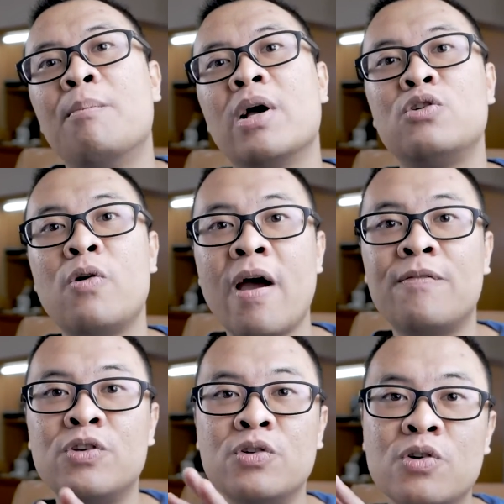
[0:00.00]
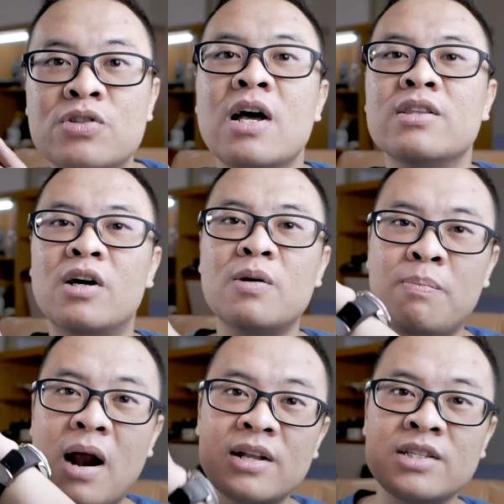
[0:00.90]
but you have to use
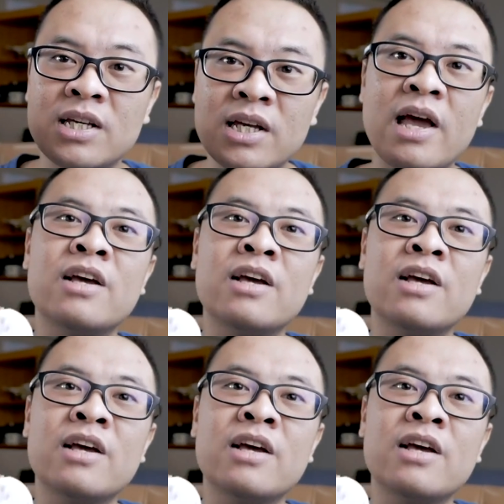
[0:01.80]
third-party